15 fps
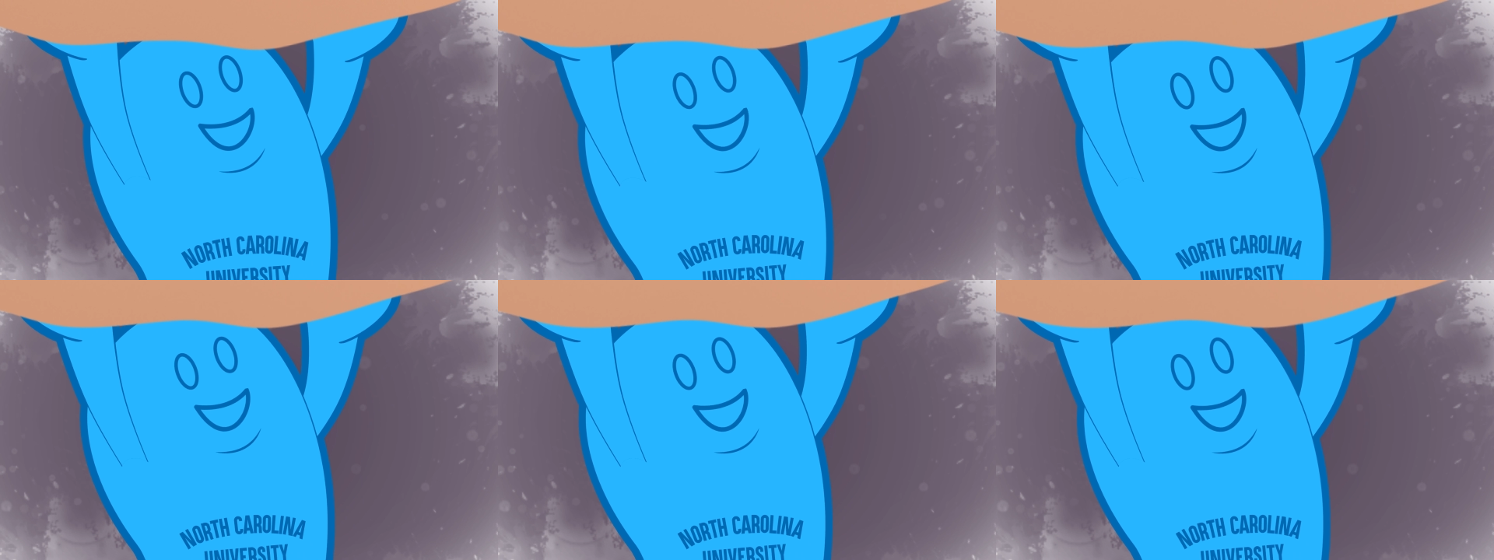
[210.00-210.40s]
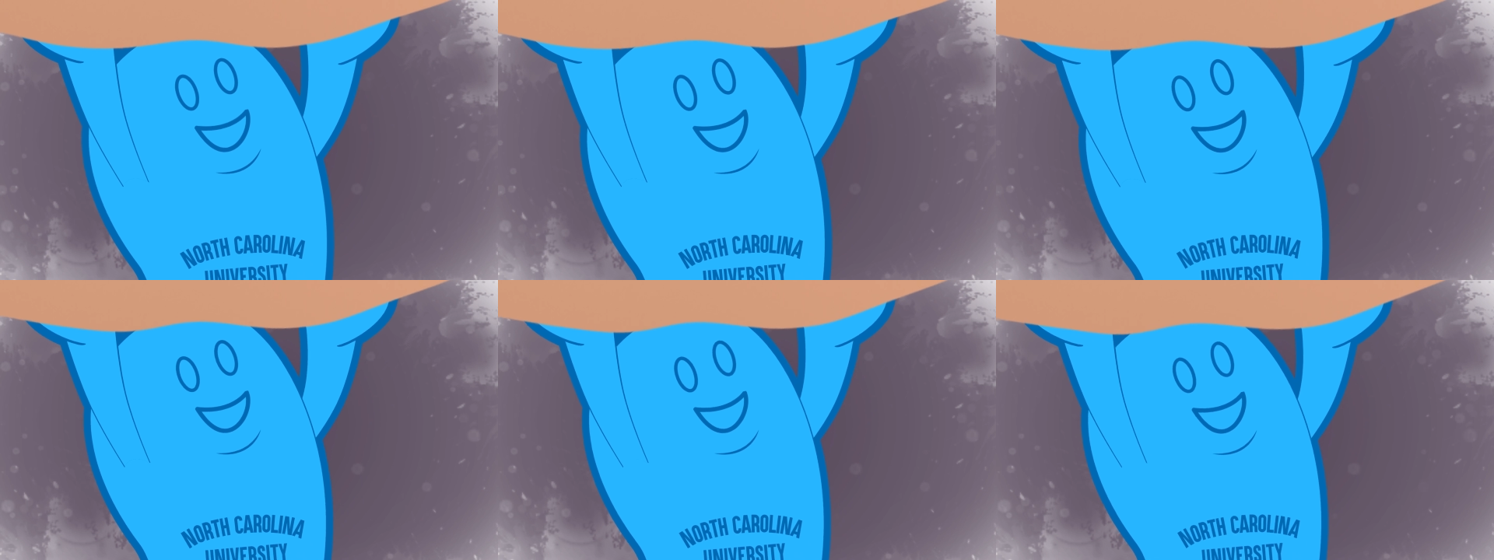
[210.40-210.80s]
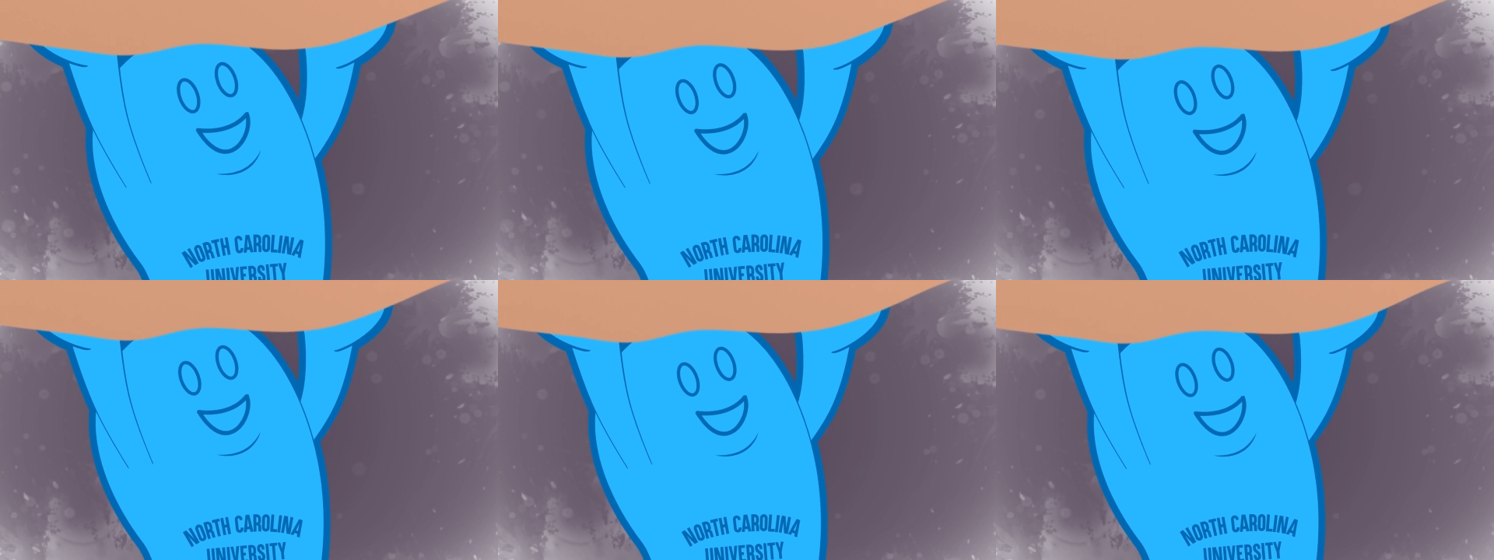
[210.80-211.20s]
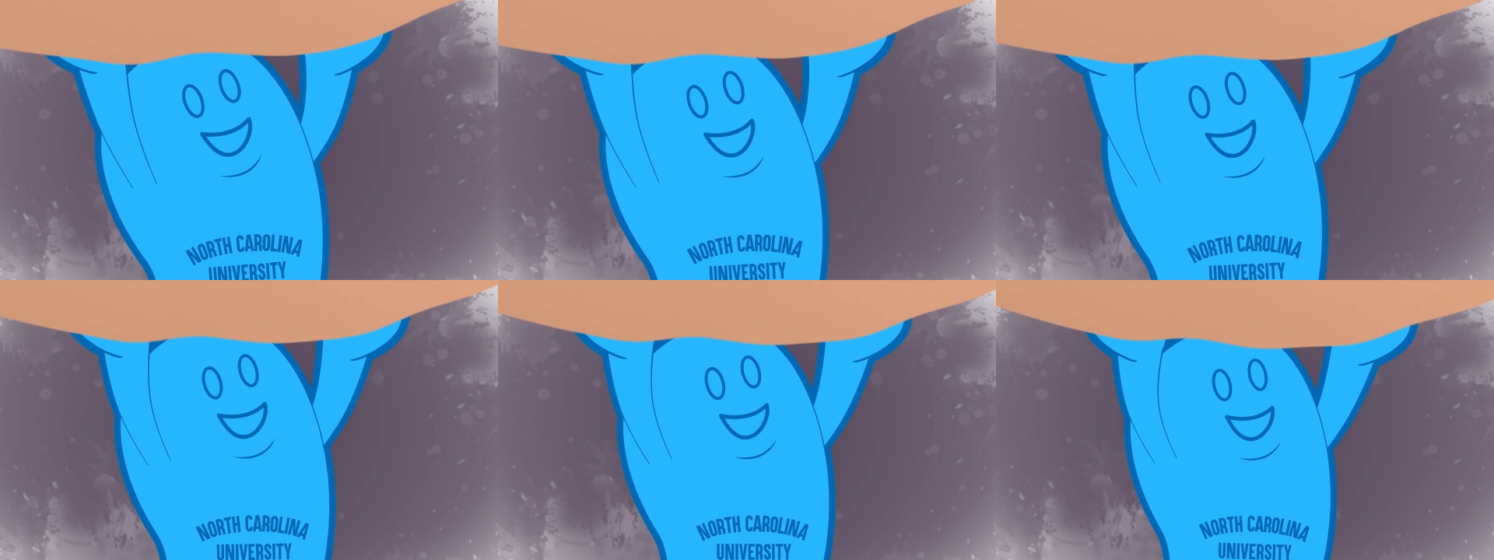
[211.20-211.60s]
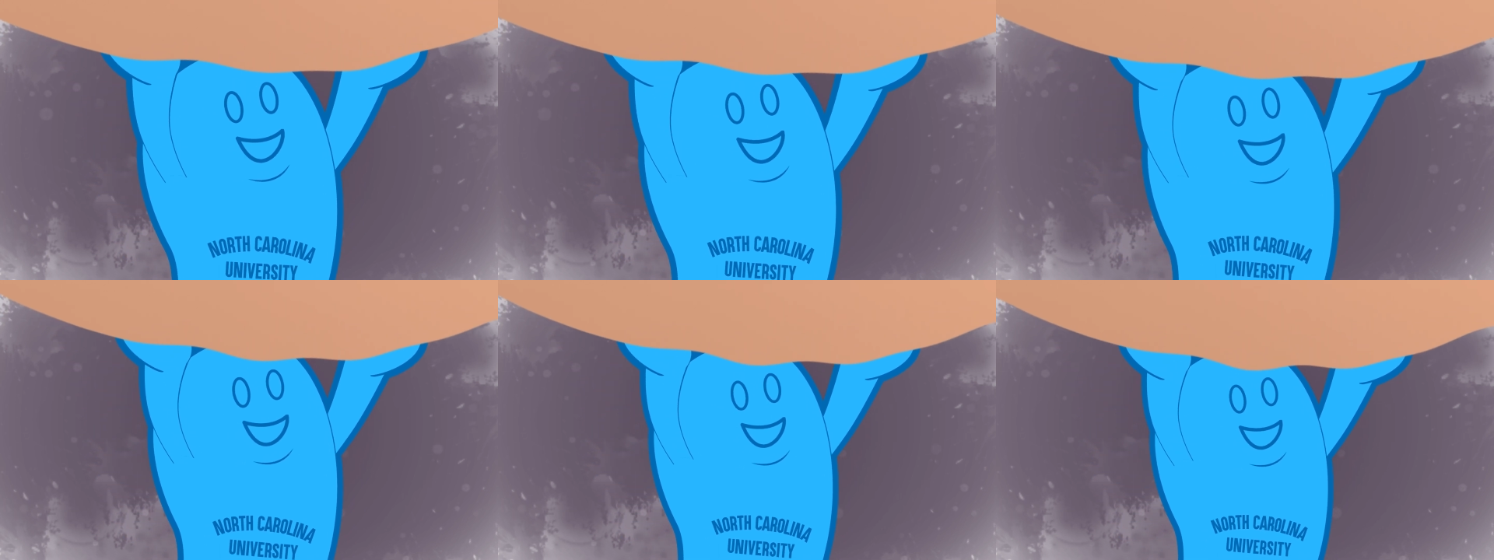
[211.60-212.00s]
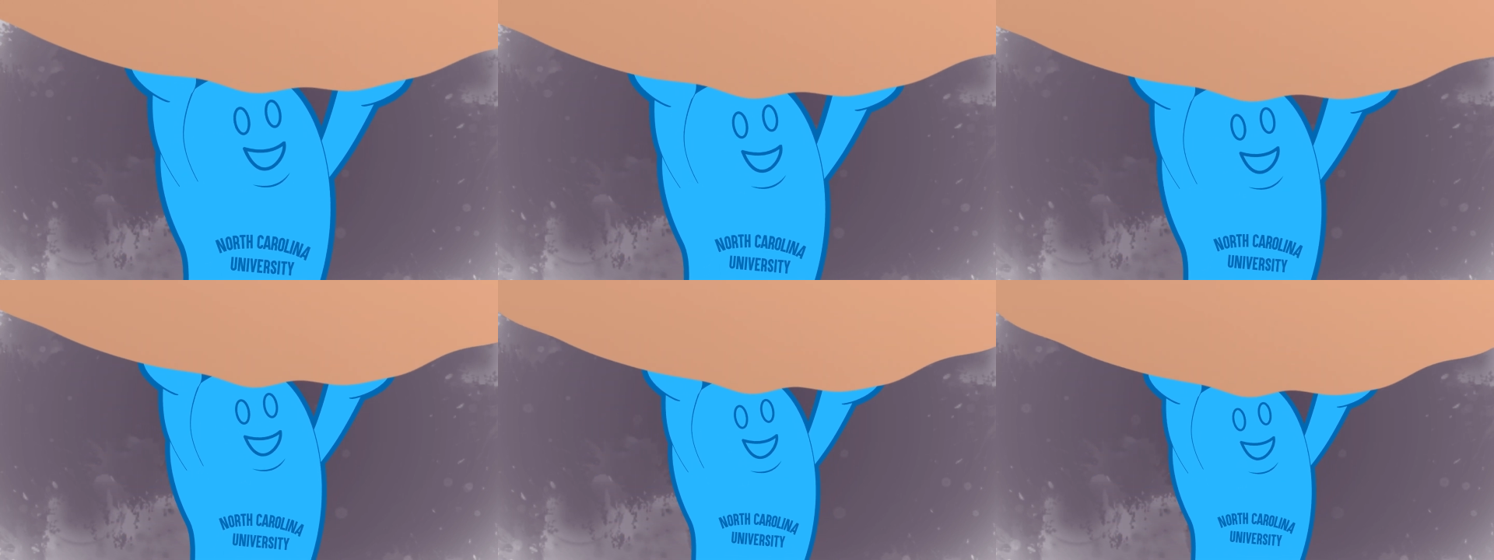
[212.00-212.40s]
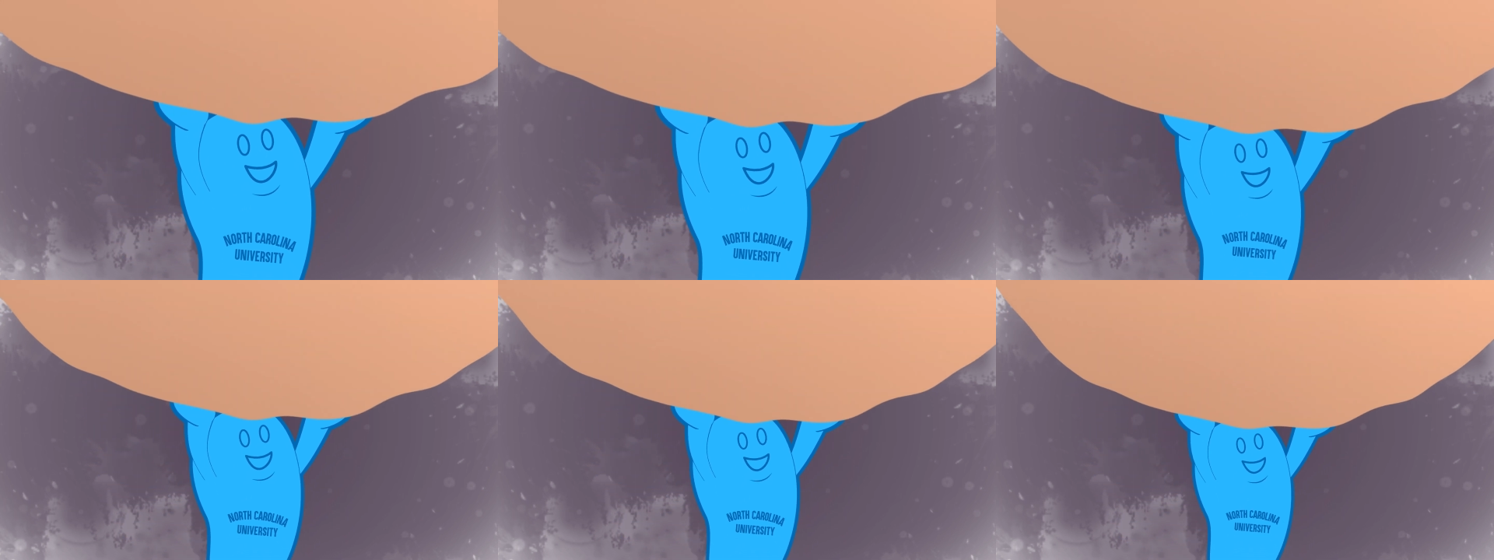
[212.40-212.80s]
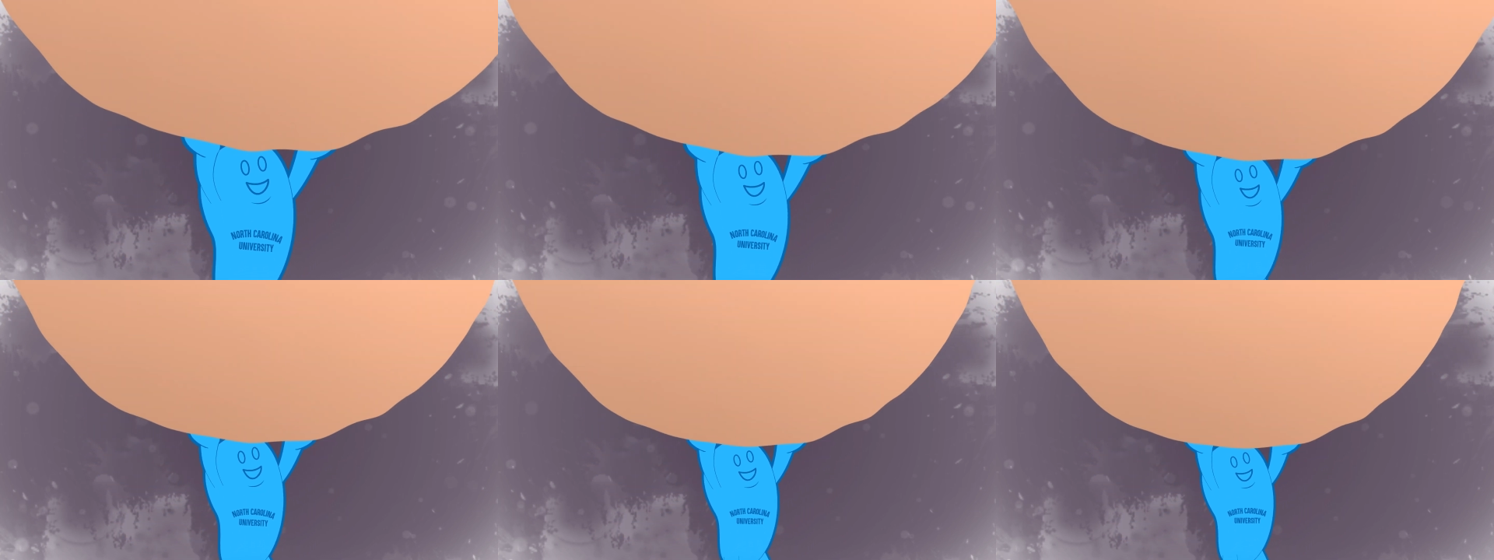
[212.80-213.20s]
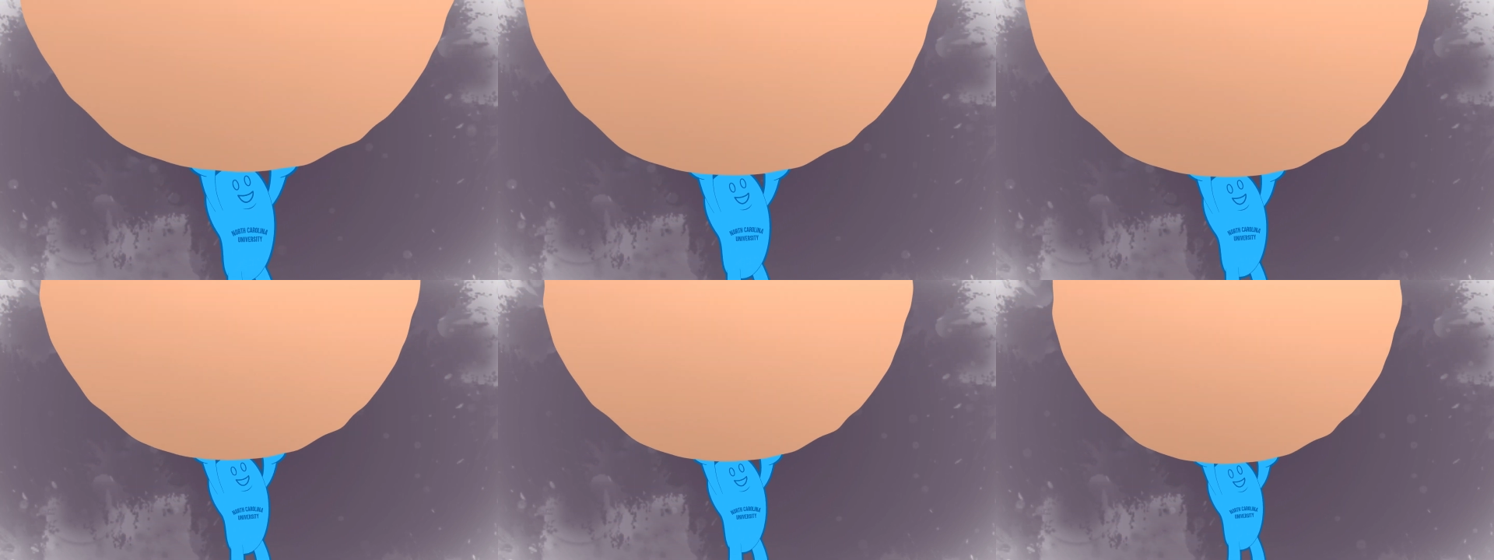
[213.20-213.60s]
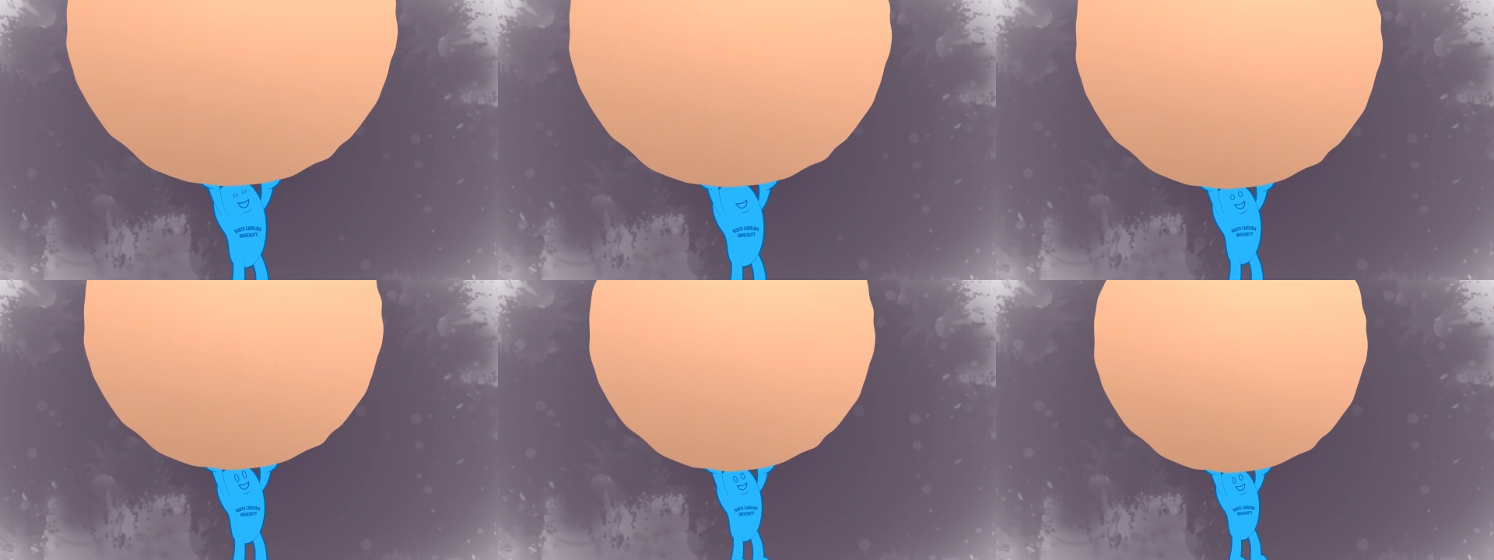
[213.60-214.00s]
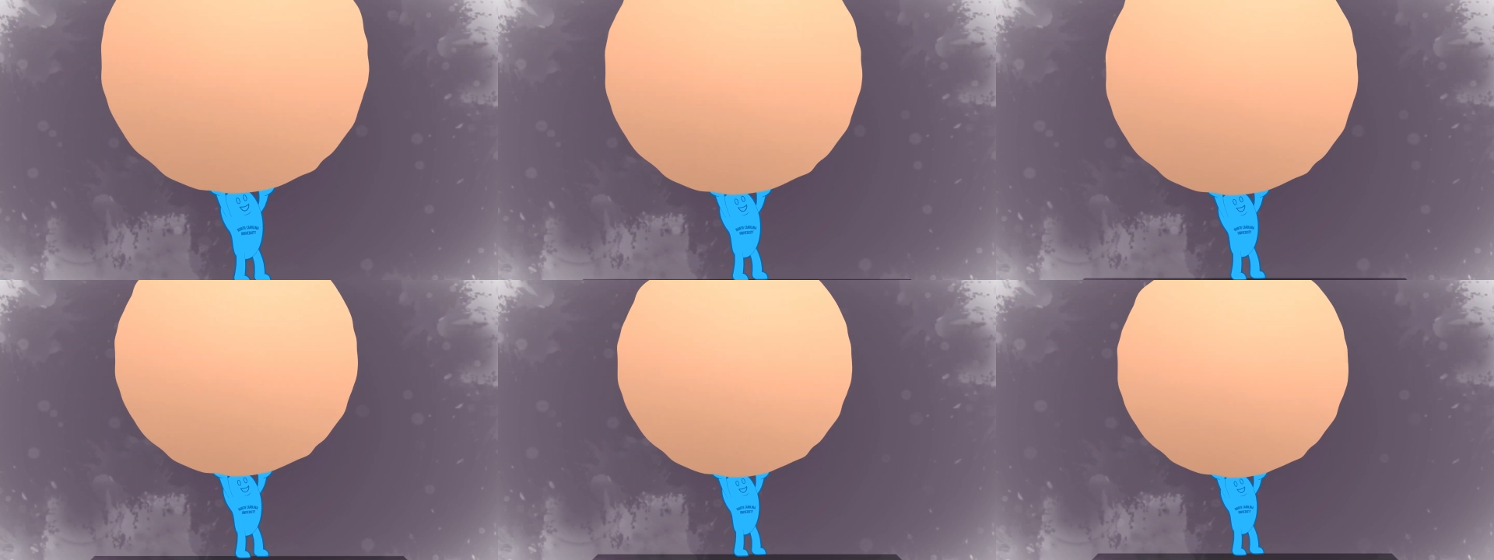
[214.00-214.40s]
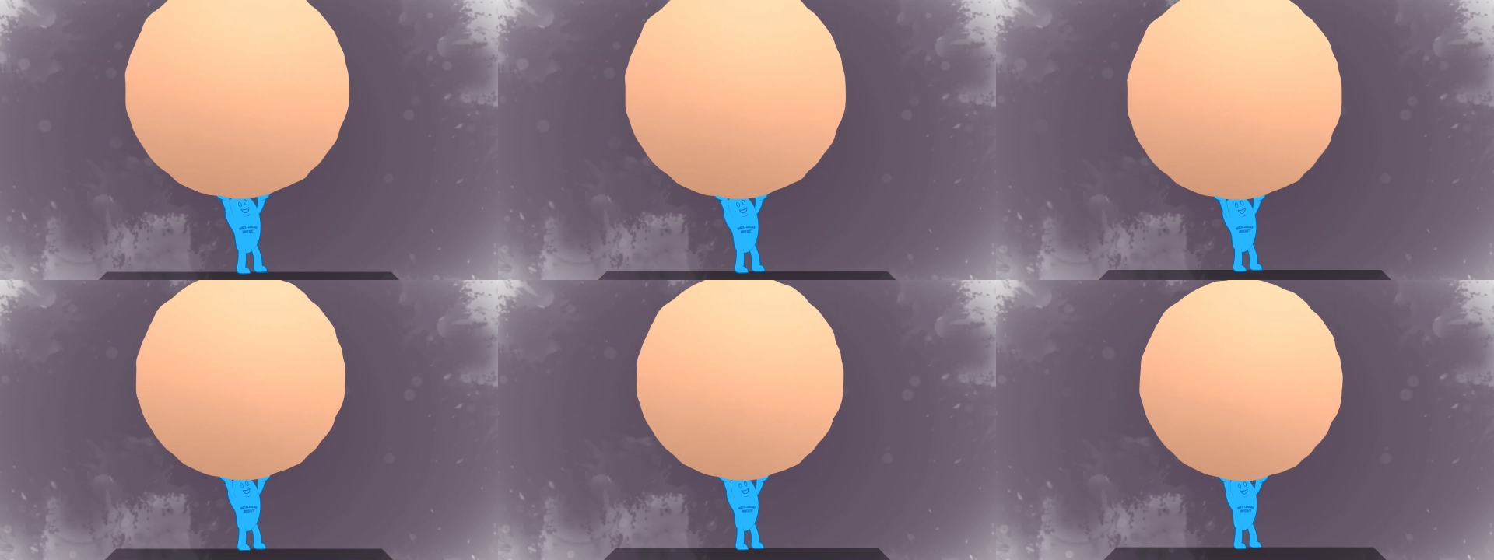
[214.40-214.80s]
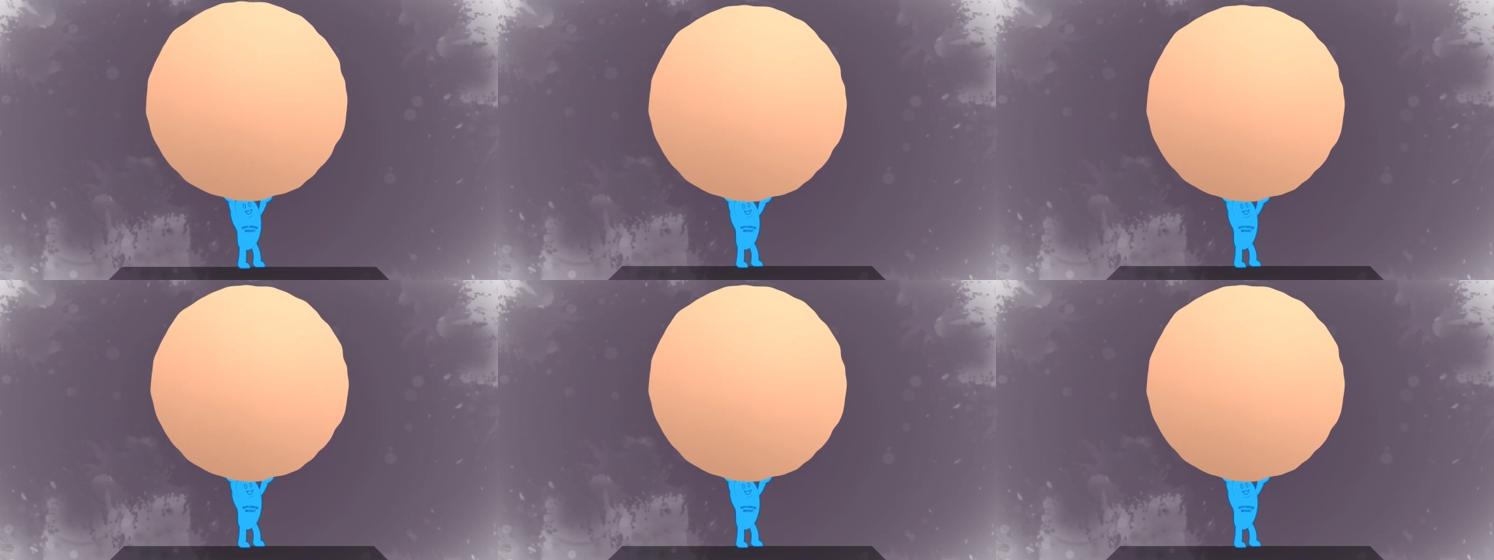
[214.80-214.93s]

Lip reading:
No face is visible, so there are no lips to read.